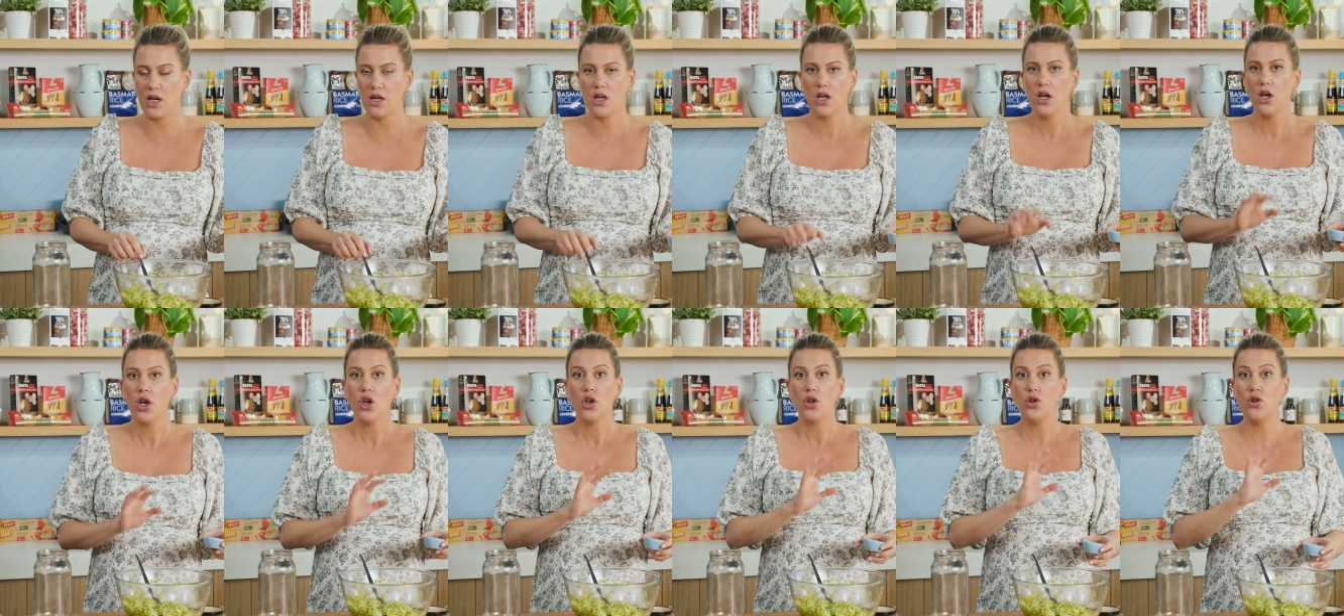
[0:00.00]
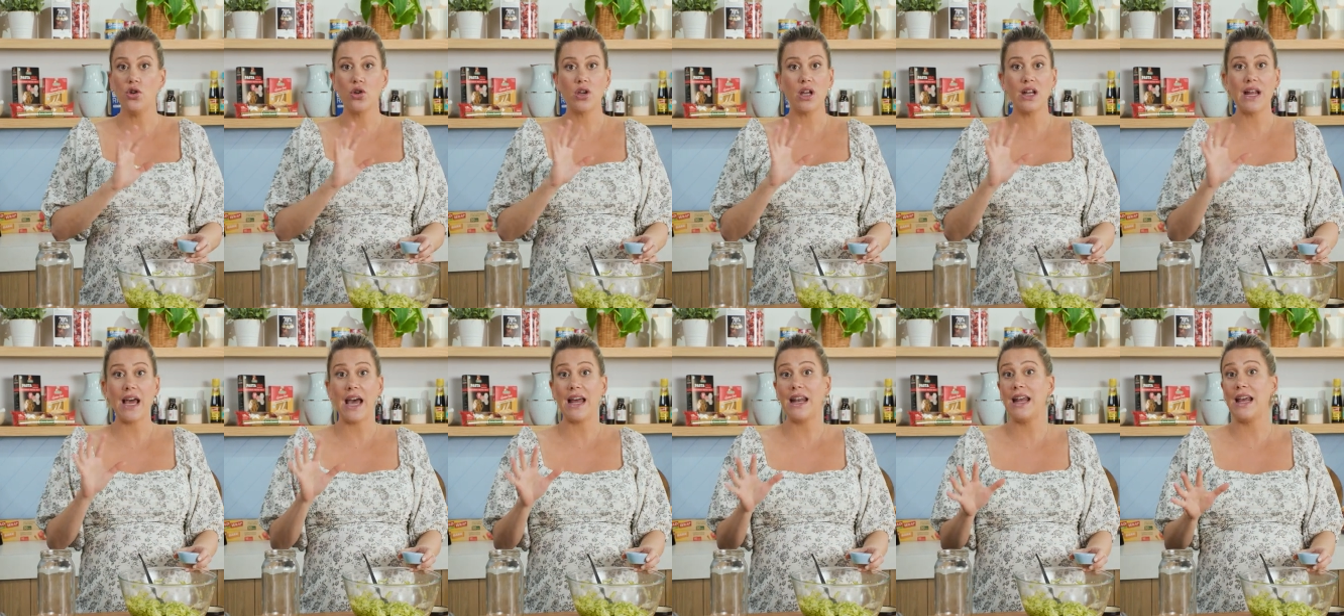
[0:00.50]
And you
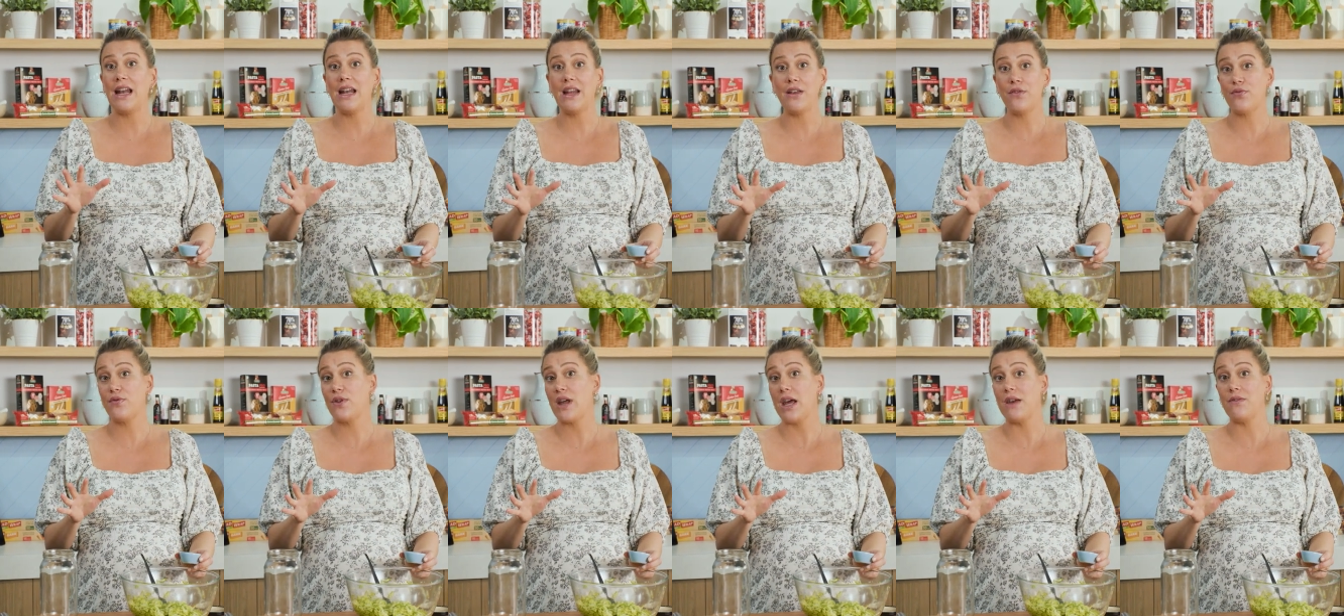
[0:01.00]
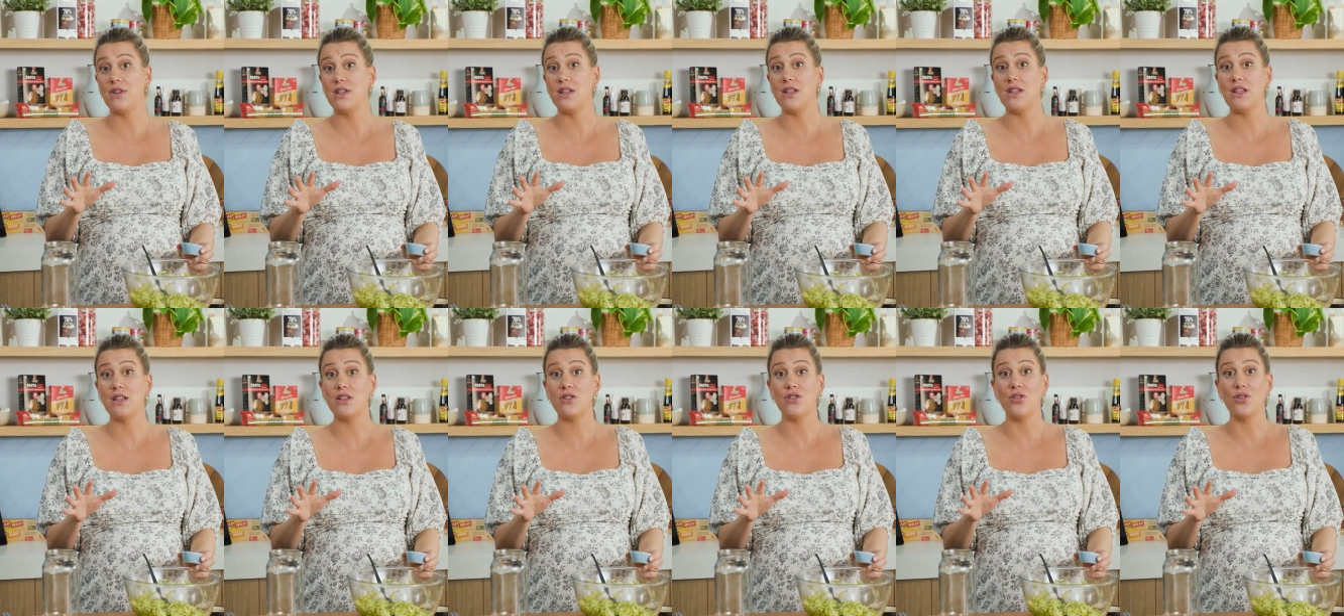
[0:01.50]
can add any flavour to
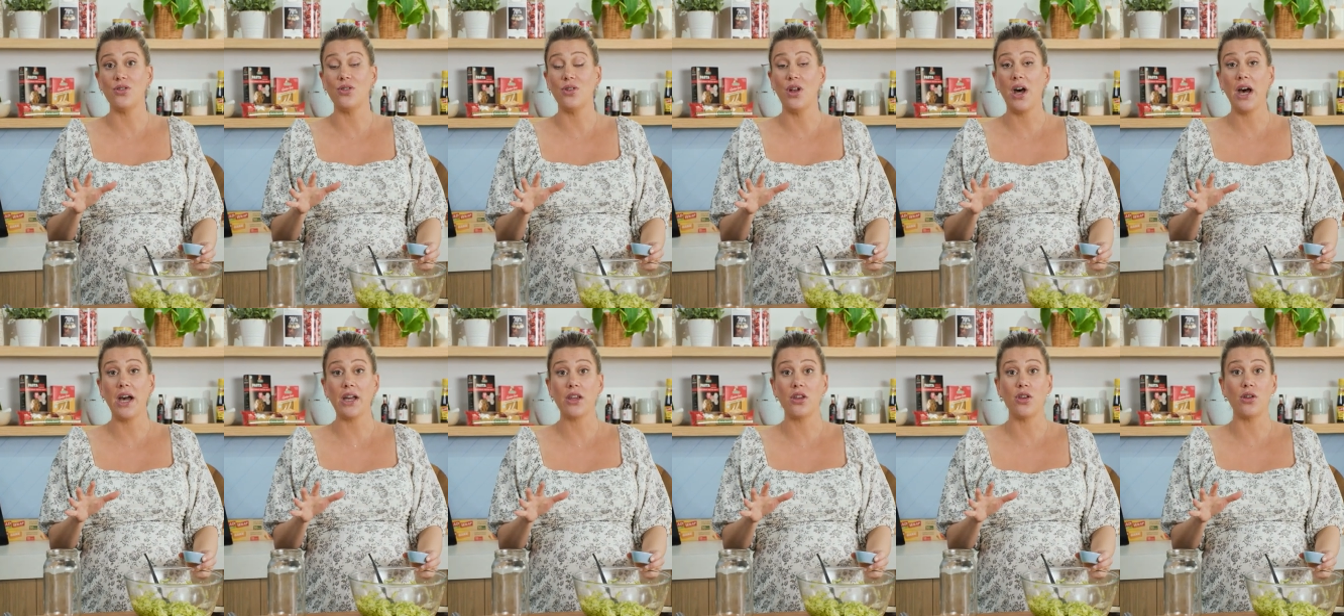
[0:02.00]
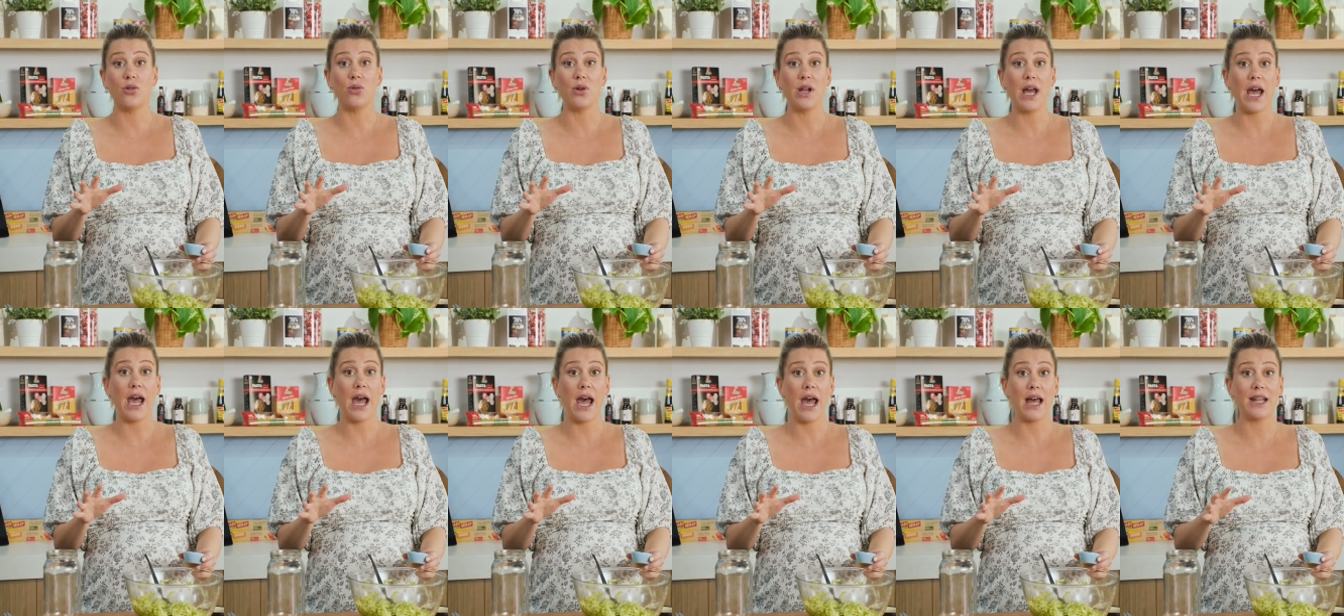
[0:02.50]
this you like. You
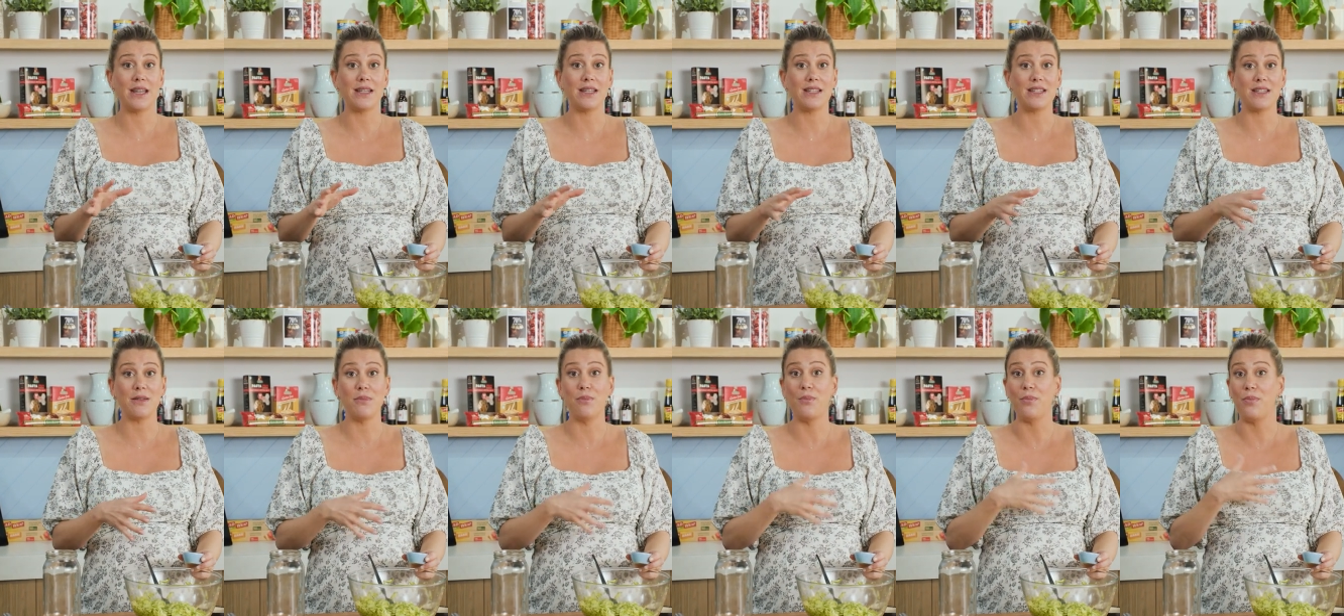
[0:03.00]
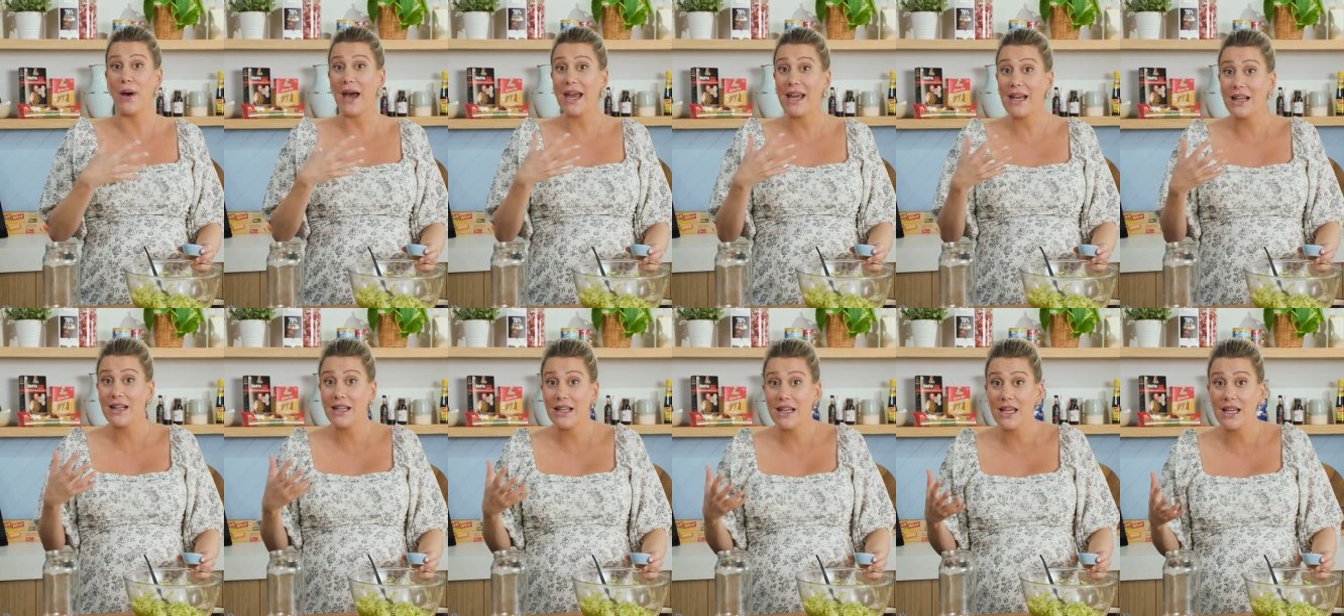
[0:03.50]
could add some
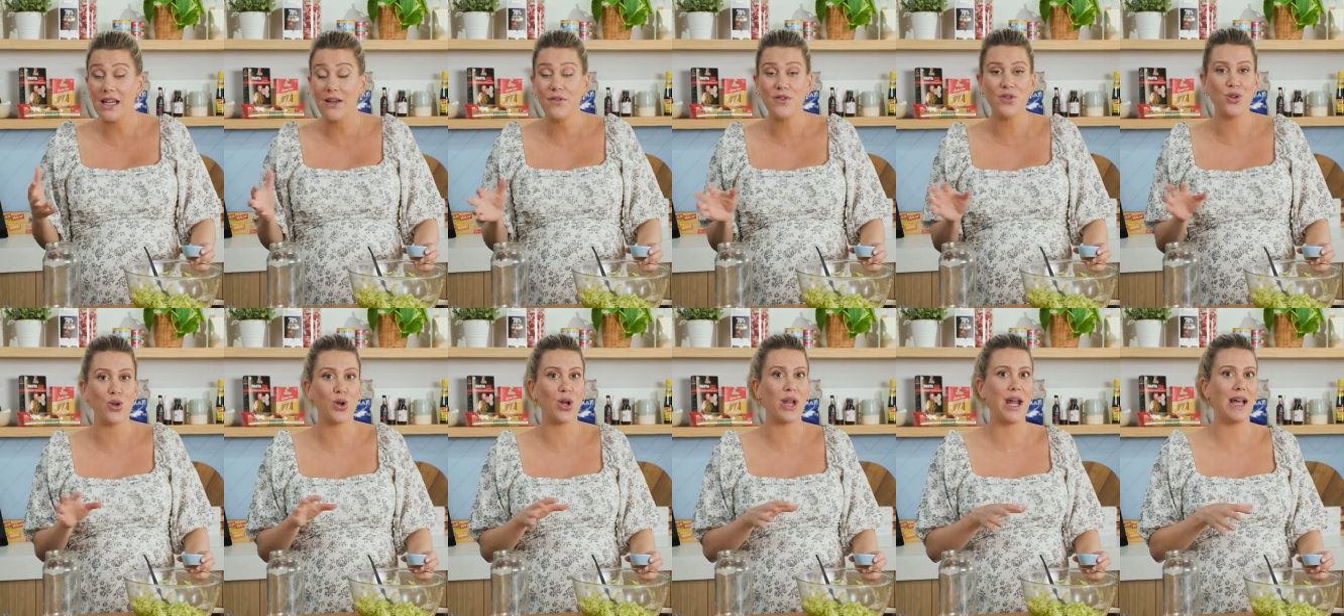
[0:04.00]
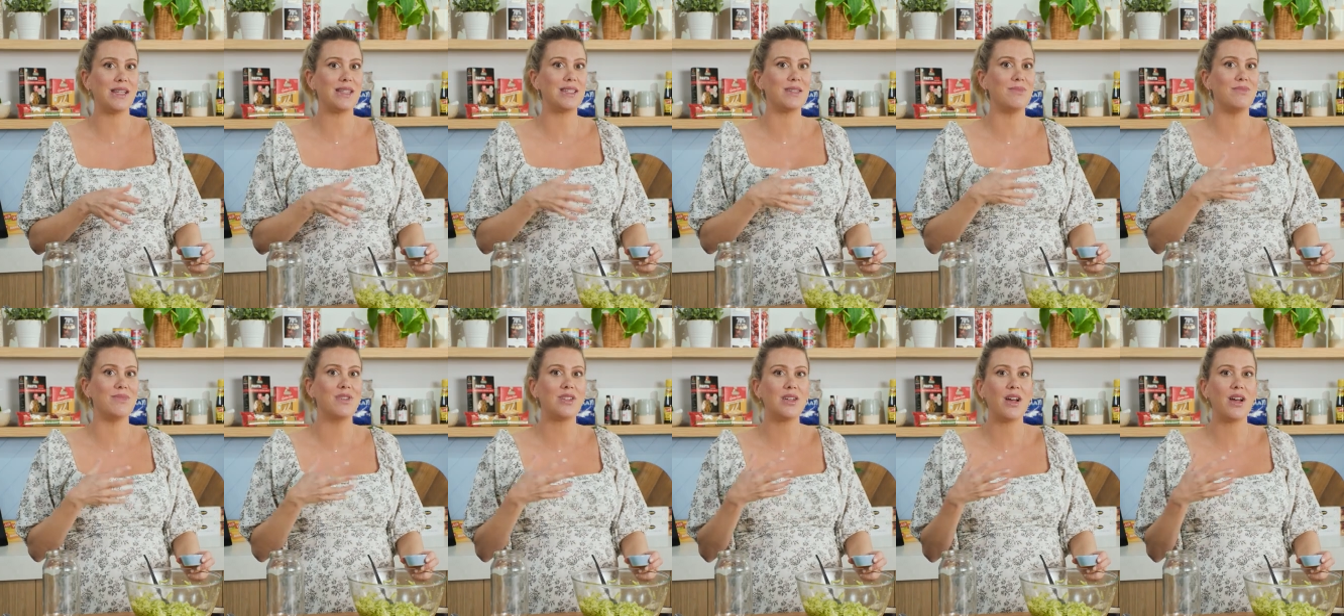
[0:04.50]
bay leaves, you could add some